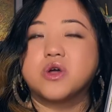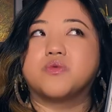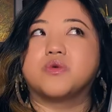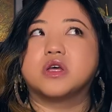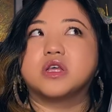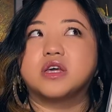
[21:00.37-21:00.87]

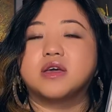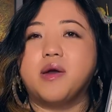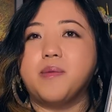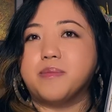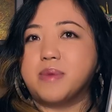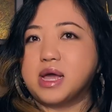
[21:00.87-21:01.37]
really
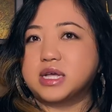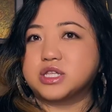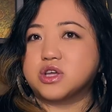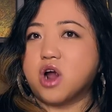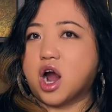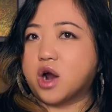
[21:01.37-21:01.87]
makes
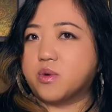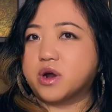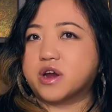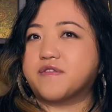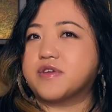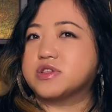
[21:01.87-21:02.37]
their
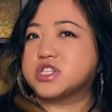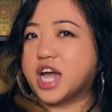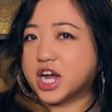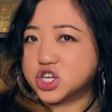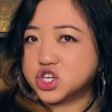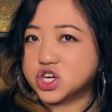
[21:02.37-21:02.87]
artwork feel
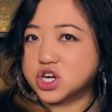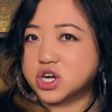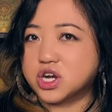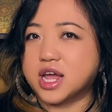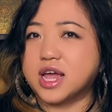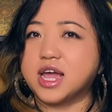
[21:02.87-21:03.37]

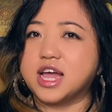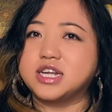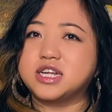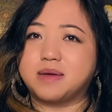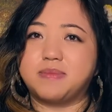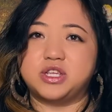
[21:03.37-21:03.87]
textured
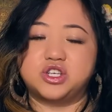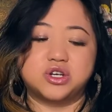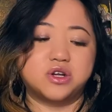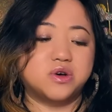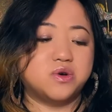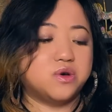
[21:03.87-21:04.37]
and
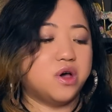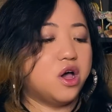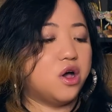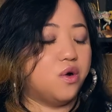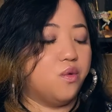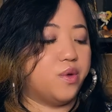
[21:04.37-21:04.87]
dimensional
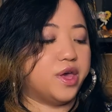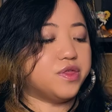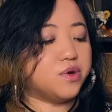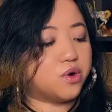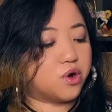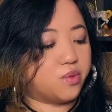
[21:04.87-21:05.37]
with
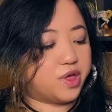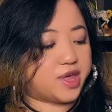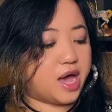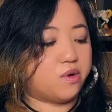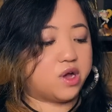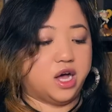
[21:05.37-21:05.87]
or
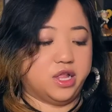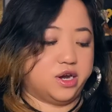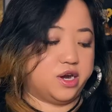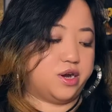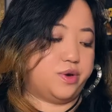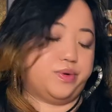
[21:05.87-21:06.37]
without
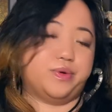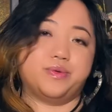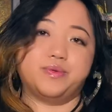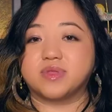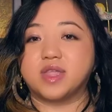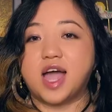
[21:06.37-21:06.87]
color.
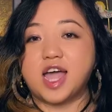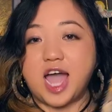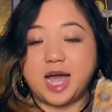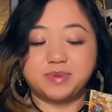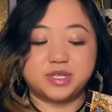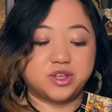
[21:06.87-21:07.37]
I
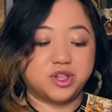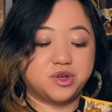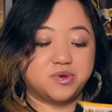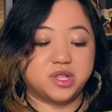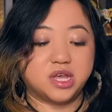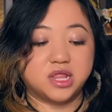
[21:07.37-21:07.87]

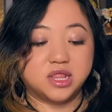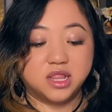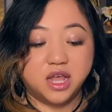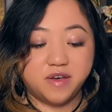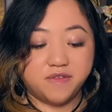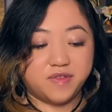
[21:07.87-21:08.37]
absolutely
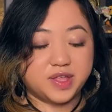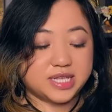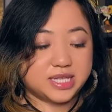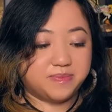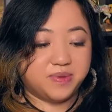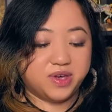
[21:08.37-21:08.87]
love
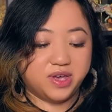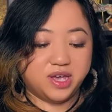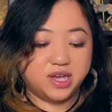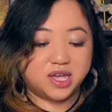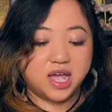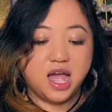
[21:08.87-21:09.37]
this
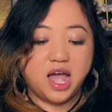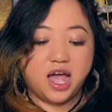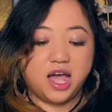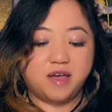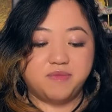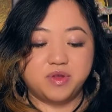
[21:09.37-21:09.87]
book.
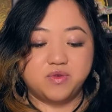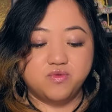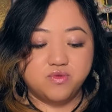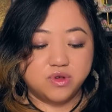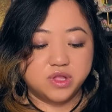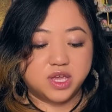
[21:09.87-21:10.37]
I've been
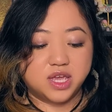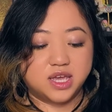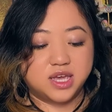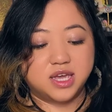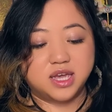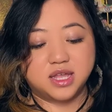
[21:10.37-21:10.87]
oogling
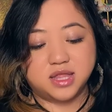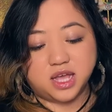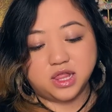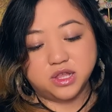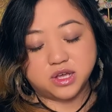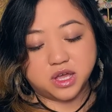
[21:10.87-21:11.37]
it and
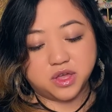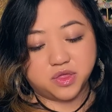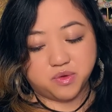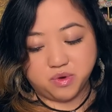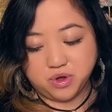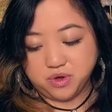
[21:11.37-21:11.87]
like looking
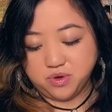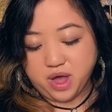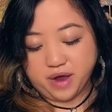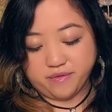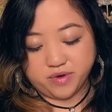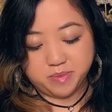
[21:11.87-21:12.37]
through
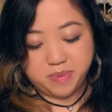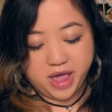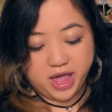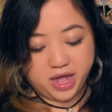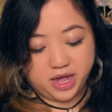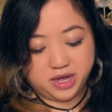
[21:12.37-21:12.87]
every
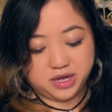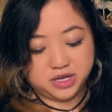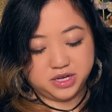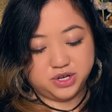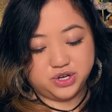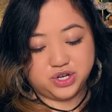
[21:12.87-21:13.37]

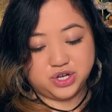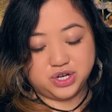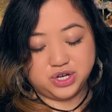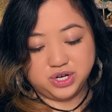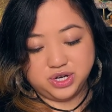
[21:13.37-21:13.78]
page.